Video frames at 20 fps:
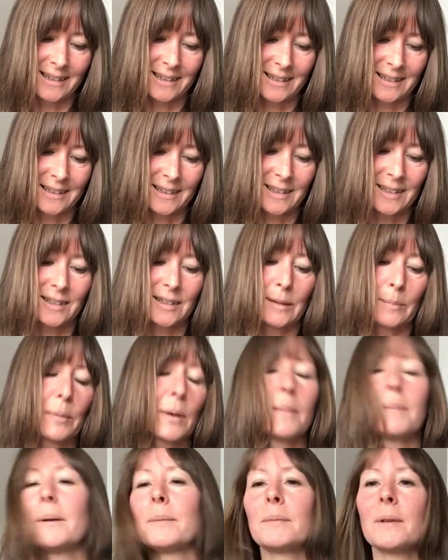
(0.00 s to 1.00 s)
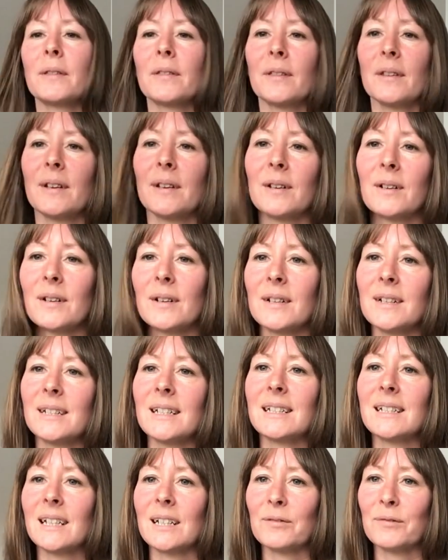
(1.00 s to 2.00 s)
This is the problem with
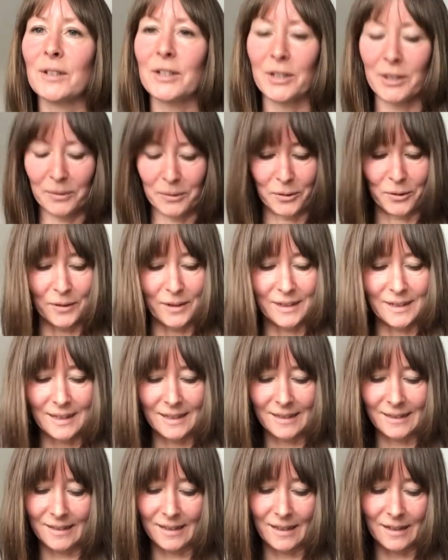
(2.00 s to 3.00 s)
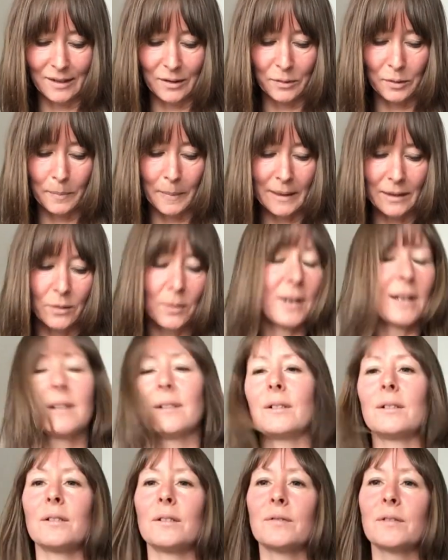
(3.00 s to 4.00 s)
knitting for children, is that you spend quite a
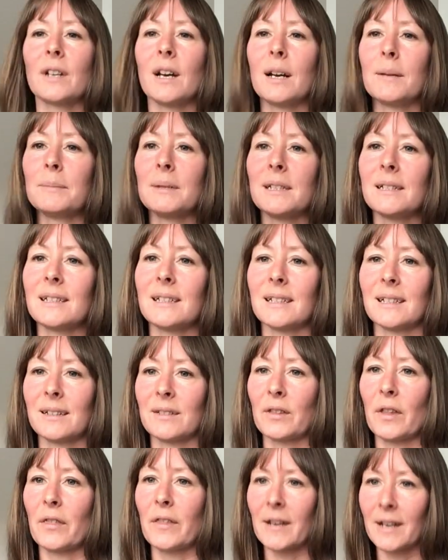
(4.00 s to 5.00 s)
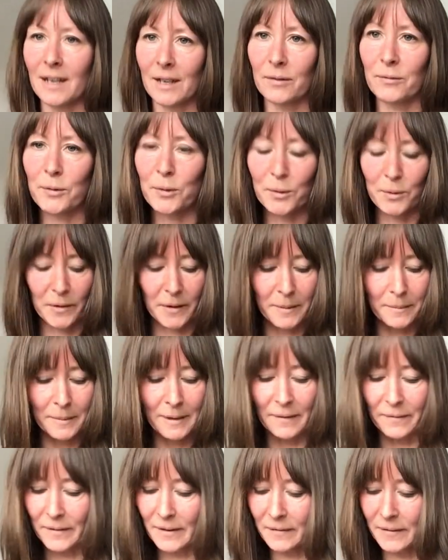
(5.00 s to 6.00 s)
lot of time knitting the thing for them,
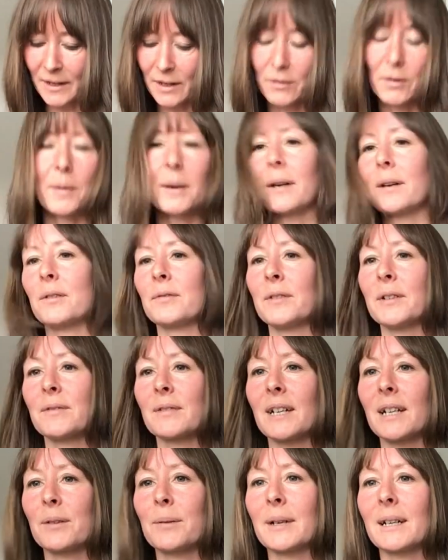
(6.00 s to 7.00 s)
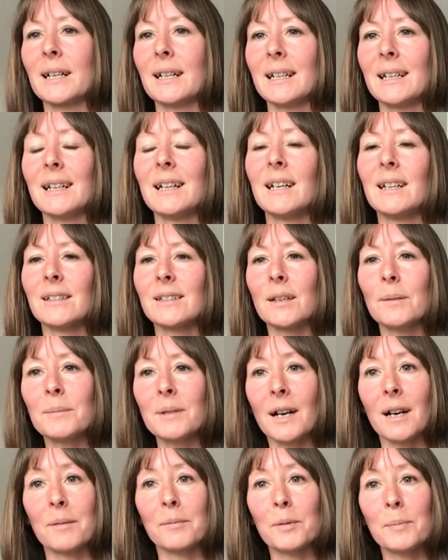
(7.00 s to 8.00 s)
and then they grow out of it really quickly,
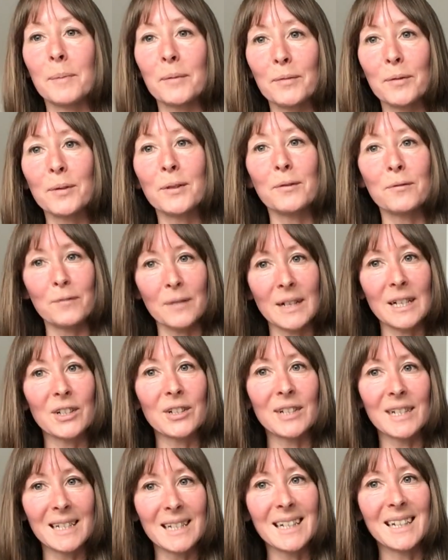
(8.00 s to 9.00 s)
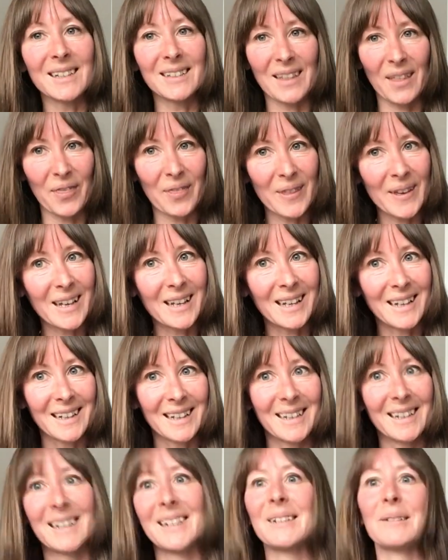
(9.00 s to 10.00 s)
sometimes before you finish knitting the
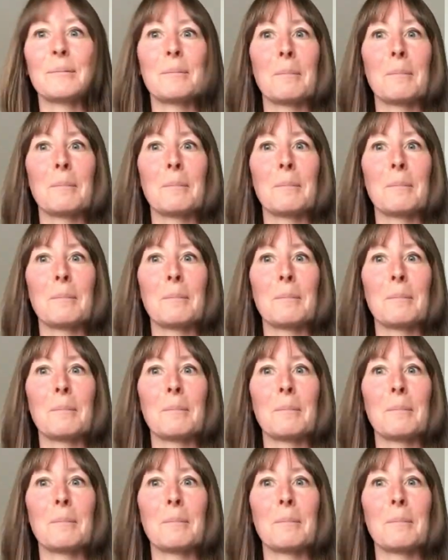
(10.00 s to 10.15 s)
thing.